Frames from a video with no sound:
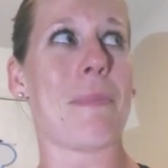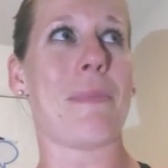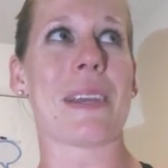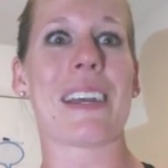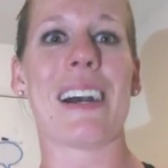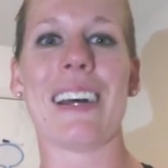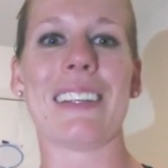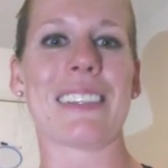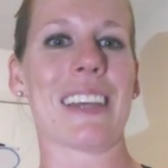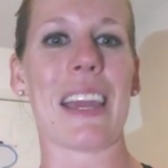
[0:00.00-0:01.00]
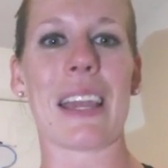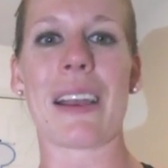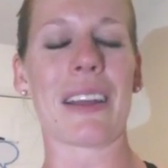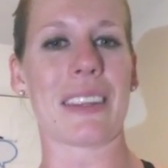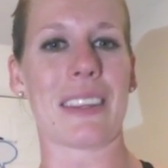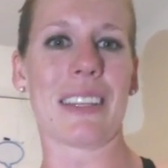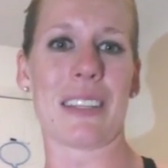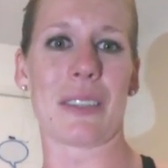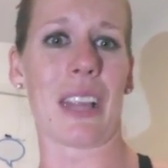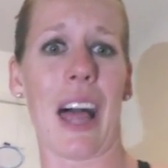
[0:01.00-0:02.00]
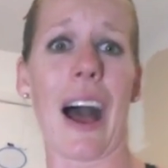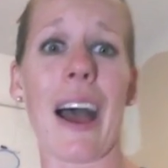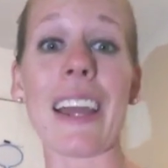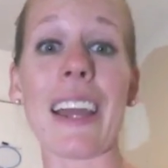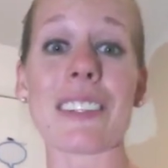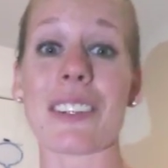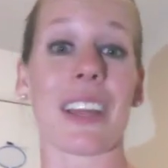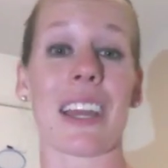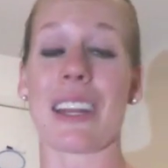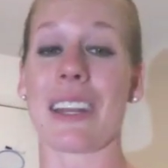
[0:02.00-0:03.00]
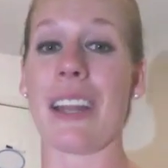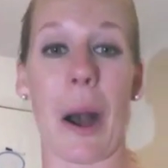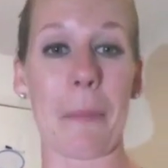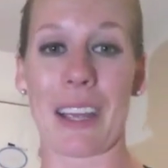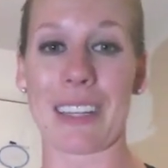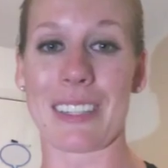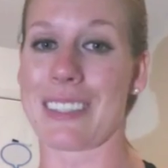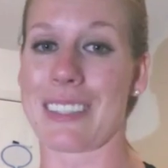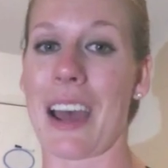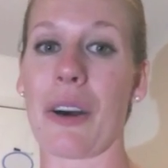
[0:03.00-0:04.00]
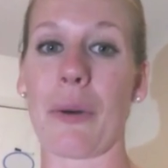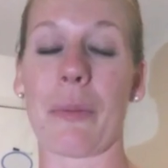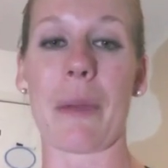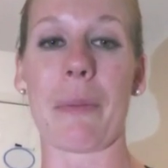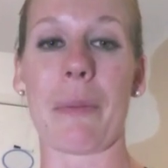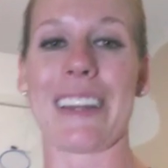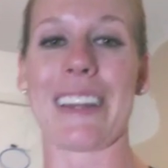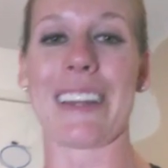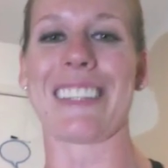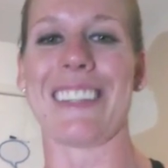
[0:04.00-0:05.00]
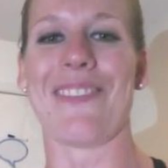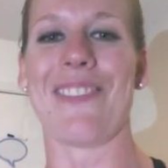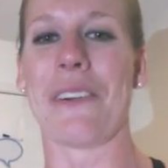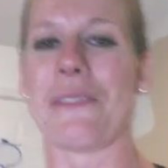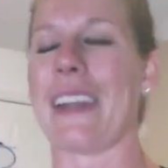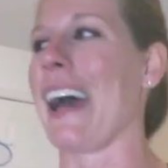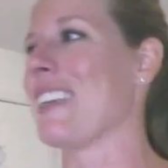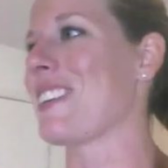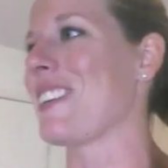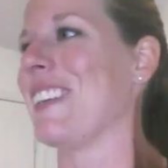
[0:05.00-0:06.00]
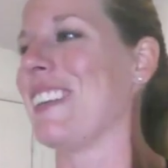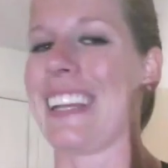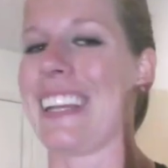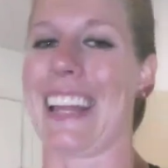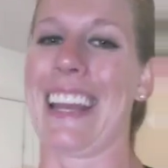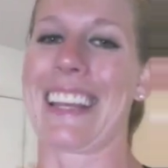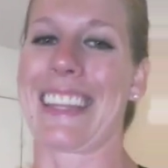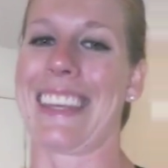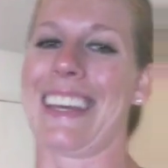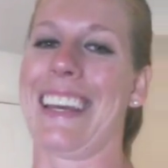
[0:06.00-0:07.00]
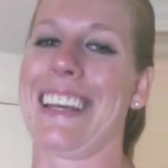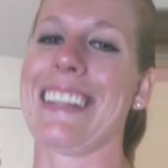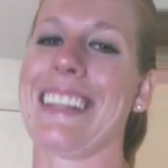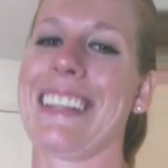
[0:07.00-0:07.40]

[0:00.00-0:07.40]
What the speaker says: because like these lines are like not my style. My body doesn't move naturally like this.